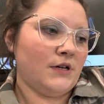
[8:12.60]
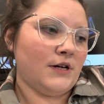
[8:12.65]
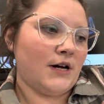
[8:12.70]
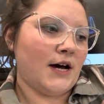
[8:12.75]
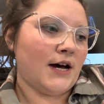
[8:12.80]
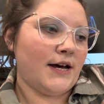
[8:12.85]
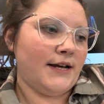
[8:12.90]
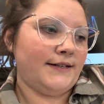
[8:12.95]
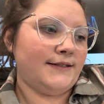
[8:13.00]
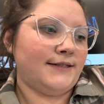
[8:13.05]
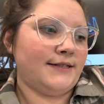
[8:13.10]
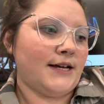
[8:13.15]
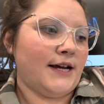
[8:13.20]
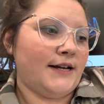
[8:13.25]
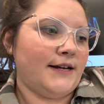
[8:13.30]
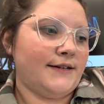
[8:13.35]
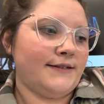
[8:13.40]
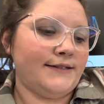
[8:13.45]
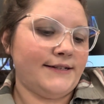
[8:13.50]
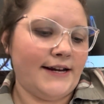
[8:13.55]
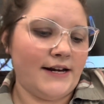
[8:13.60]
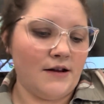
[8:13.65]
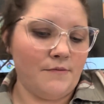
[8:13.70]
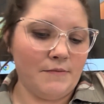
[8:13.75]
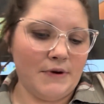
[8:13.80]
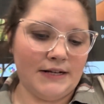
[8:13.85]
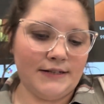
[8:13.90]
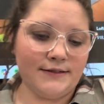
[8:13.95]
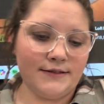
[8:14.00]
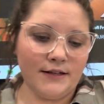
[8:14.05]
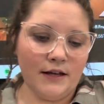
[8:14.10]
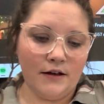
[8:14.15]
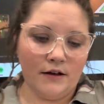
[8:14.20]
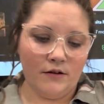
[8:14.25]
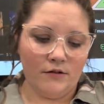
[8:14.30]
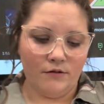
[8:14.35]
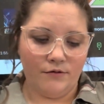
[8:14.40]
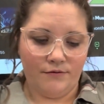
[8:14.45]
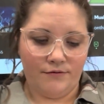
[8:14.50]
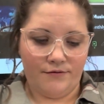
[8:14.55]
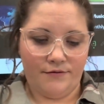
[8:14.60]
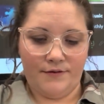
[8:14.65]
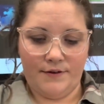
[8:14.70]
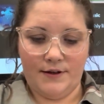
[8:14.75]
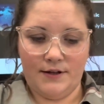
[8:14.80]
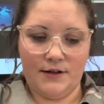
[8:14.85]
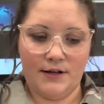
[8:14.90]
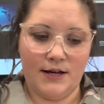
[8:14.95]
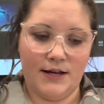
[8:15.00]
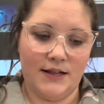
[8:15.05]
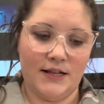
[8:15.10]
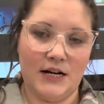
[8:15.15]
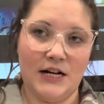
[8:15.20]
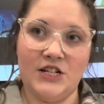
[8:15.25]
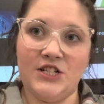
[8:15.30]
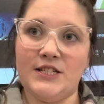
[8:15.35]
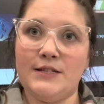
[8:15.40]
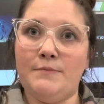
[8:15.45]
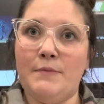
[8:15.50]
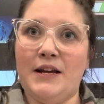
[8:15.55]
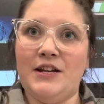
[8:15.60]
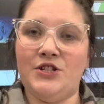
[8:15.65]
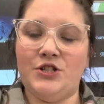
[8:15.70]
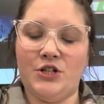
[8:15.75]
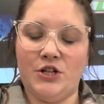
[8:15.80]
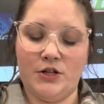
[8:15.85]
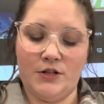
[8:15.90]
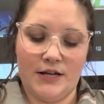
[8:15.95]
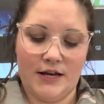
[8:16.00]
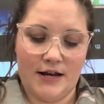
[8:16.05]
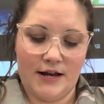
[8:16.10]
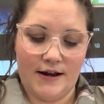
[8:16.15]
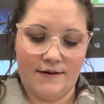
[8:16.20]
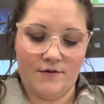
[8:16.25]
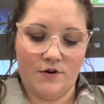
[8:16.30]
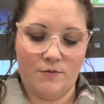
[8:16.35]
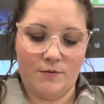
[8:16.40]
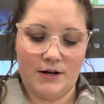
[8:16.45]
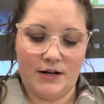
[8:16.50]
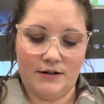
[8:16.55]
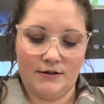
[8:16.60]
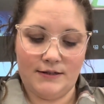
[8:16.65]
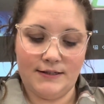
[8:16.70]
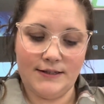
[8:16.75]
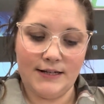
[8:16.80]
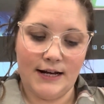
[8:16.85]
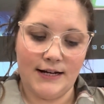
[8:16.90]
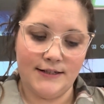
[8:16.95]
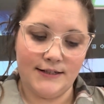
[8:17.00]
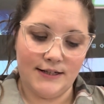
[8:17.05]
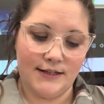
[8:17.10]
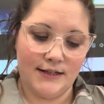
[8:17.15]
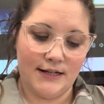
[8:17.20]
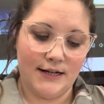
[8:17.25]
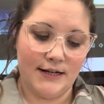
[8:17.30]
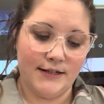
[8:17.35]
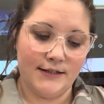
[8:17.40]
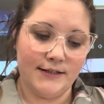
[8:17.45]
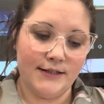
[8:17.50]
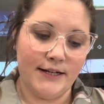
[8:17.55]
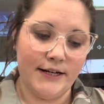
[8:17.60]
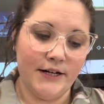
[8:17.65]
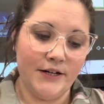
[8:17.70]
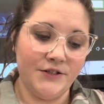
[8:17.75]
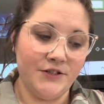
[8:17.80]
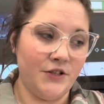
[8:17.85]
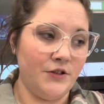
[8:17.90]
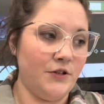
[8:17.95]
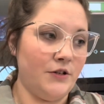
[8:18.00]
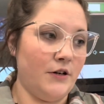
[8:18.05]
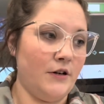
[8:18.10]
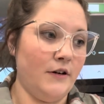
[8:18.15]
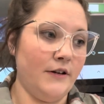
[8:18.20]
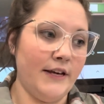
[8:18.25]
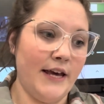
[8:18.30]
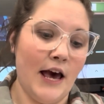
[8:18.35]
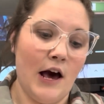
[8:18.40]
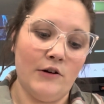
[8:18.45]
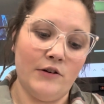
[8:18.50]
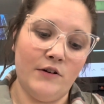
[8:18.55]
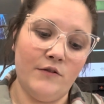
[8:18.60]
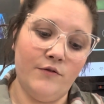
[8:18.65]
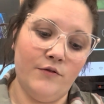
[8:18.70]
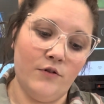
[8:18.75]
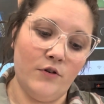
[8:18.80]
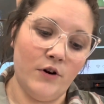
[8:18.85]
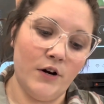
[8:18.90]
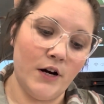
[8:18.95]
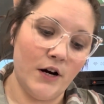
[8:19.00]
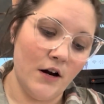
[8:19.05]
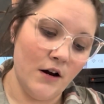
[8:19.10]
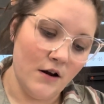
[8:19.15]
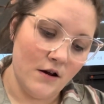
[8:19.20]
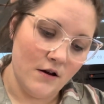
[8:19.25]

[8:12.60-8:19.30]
I sign and date it myself, and then I just make sure that everyone signs it that is here so they're accounted for.